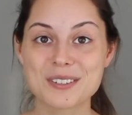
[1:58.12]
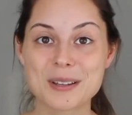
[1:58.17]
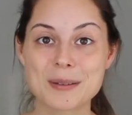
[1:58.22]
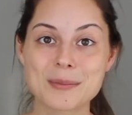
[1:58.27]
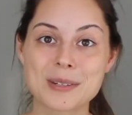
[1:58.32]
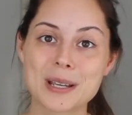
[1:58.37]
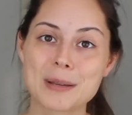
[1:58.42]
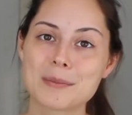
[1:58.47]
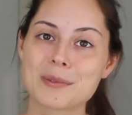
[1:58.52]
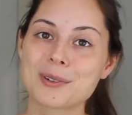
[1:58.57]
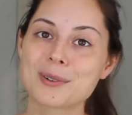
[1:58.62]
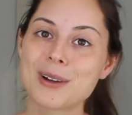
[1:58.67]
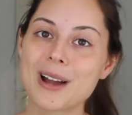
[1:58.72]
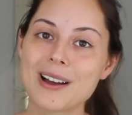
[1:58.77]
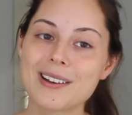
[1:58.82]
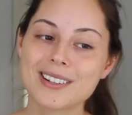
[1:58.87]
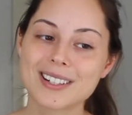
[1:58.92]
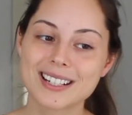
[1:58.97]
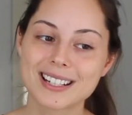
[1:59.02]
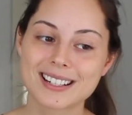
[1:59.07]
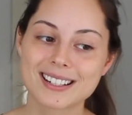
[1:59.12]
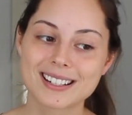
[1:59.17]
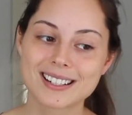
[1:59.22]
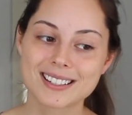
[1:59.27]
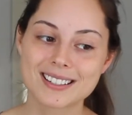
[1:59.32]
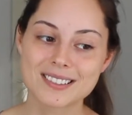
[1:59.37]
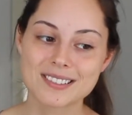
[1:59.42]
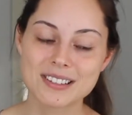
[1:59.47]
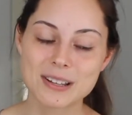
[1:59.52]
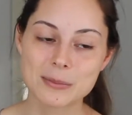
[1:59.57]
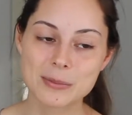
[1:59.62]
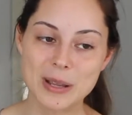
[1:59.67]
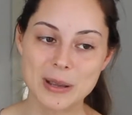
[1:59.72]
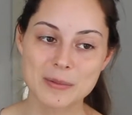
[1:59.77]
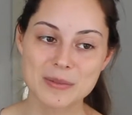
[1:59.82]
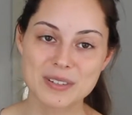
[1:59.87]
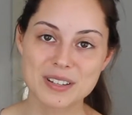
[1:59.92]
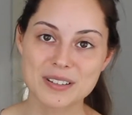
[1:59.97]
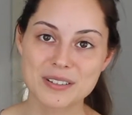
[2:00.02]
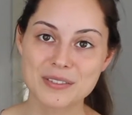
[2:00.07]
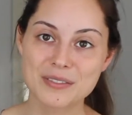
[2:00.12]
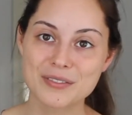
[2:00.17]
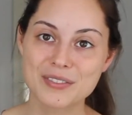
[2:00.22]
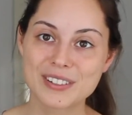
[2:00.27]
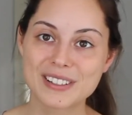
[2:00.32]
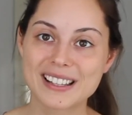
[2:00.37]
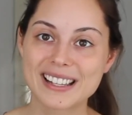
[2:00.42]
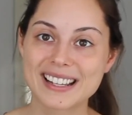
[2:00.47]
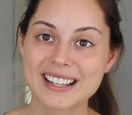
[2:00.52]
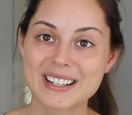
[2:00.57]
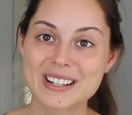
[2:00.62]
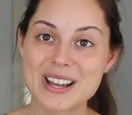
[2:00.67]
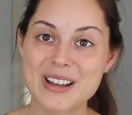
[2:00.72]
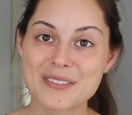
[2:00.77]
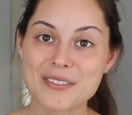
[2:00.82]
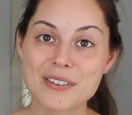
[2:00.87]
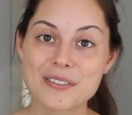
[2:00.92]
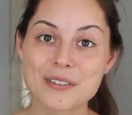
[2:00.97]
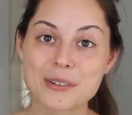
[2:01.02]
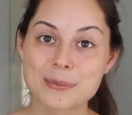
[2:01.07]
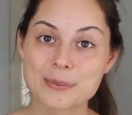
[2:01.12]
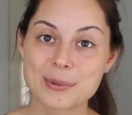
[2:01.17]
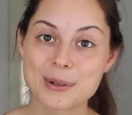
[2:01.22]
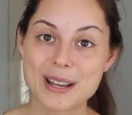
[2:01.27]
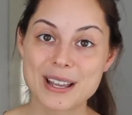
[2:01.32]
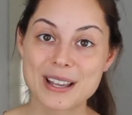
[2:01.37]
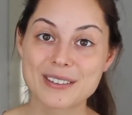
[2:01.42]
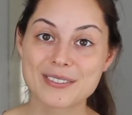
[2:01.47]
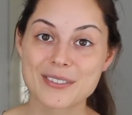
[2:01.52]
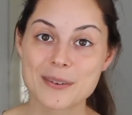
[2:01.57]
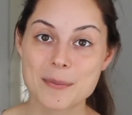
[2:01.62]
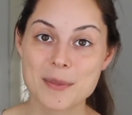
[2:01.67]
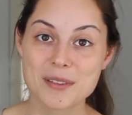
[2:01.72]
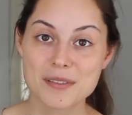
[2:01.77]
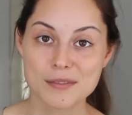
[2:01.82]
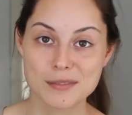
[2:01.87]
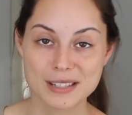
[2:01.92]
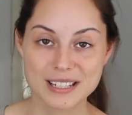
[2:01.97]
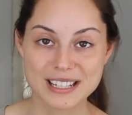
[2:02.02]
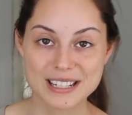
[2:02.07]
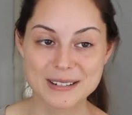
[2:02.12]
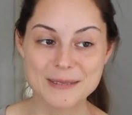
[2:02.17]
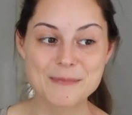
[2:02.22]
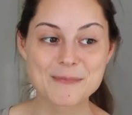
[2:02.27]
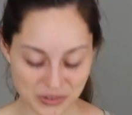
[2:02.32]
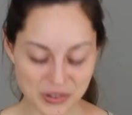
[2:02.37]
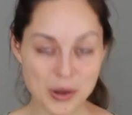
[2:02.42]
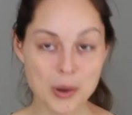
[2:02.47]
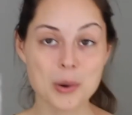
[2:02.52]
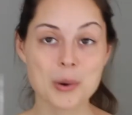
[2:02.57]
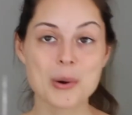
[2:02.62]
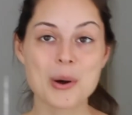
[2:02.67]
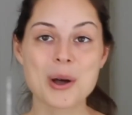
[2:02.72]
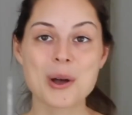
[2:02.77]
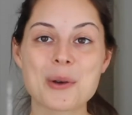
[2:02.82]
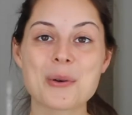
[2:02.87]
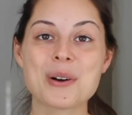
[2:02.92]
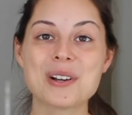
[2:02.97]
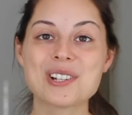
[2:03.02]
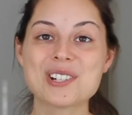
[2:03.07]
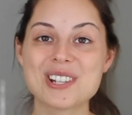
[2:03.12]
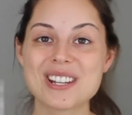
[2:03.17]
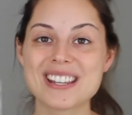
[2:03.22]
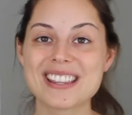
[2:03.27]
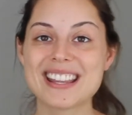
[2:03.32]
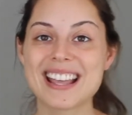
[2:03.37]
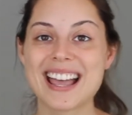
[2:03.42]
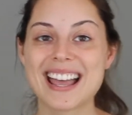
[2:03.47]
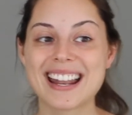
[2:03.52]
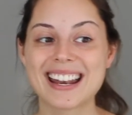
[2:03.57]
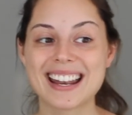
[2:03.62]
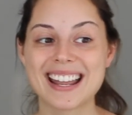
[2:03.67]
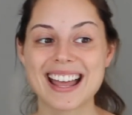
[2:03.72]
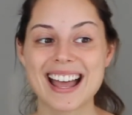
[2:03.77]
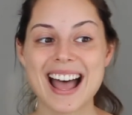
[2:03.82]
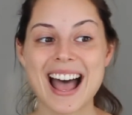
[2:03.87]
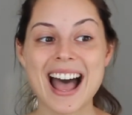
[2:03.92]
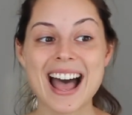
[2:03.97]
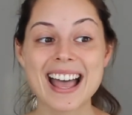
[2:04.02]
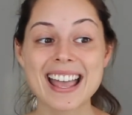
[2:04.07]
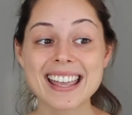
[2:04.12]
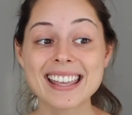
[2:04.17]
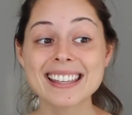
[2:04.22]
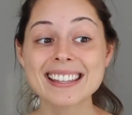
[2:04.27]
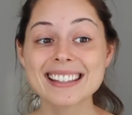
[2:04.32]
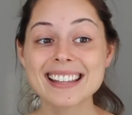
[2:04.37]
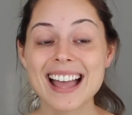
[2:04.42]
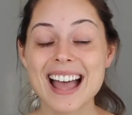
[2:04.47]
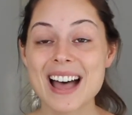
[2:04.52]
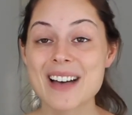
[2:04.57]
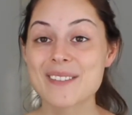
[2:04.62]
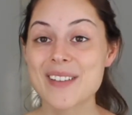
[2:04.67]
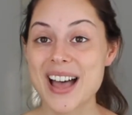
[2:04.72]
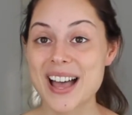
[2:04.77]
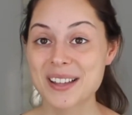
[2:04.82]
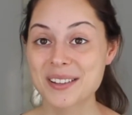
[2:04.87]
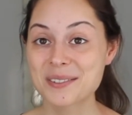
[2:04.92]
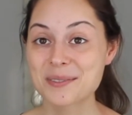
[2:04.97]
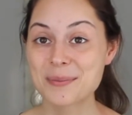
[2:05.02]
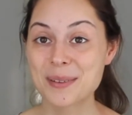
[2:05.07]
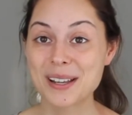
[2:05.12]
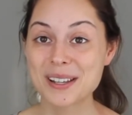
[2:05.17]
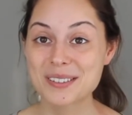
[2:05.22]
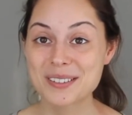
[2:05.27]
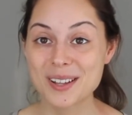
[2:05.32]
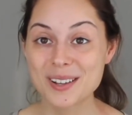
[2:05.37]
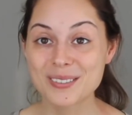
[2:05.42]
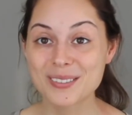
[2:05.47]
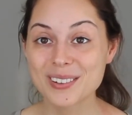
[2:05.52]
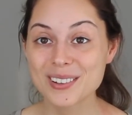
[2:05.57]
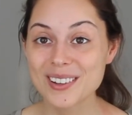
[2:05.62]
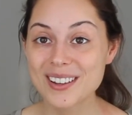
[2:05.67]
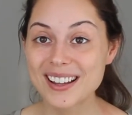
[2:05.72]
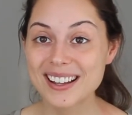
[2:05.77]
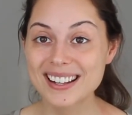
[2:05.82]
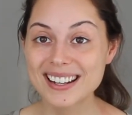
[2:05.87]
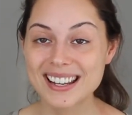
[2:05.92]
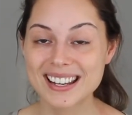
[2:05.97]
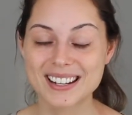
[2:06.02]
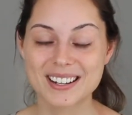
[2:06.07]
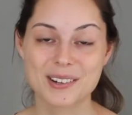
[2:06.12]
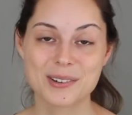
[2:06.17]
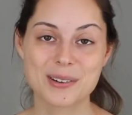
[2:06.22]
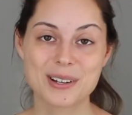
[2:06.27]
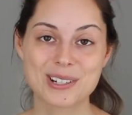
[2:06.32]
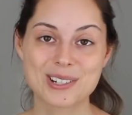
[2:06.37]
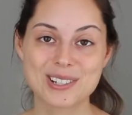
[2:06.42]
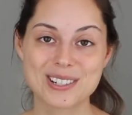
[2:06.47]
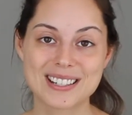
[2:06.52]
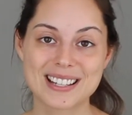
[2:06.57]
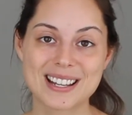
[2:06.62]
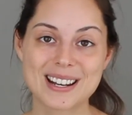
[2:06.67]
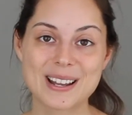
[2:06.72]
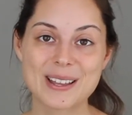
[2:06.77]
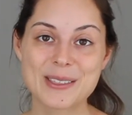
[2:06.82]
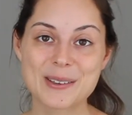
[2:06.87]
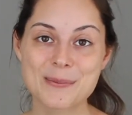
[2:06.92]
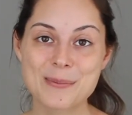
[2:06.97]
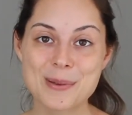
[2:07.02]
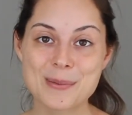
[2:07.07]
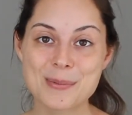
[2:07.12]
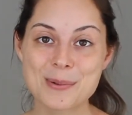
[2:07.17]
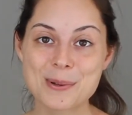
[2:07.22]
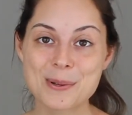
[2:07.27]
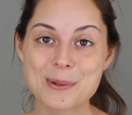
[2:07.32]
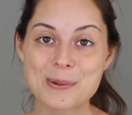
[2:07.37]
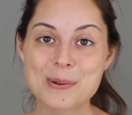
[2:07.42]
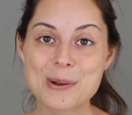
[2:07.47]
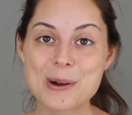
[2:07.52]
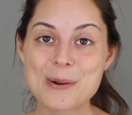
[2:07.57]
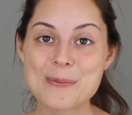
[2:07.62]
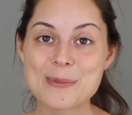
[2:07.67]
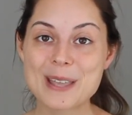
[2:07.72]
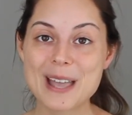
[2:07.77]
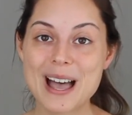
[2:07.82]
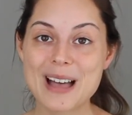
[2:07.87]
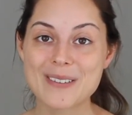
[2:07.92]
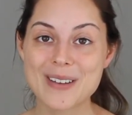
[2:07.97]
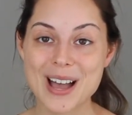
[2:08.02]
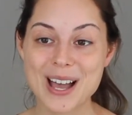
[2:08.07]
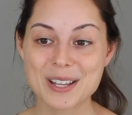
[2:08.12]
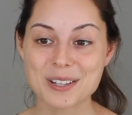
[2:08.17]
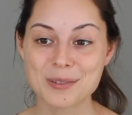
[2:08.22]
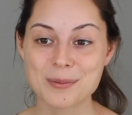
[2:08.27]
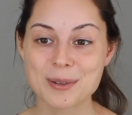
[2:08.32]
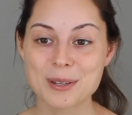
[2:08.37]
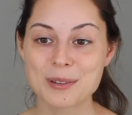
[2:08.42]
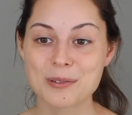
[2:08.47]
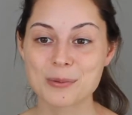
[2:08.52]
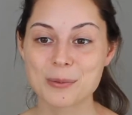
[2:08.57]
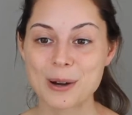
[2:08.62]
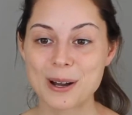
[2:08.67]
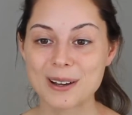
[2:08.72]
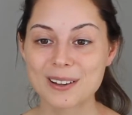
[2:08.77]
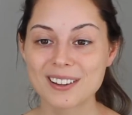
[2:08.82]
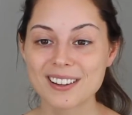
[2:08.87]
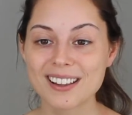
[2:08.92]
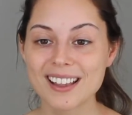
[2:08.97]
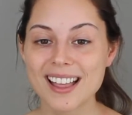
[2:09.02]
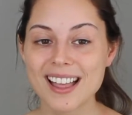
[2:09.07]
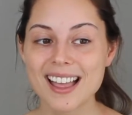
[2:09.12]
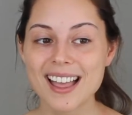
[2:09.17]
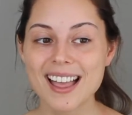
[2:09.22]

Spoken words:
sometimes crowded and it sometimes doesn't feel like enough of a break from the city. So question that I have asked myself a lot and a question that other people who know me have asked me as well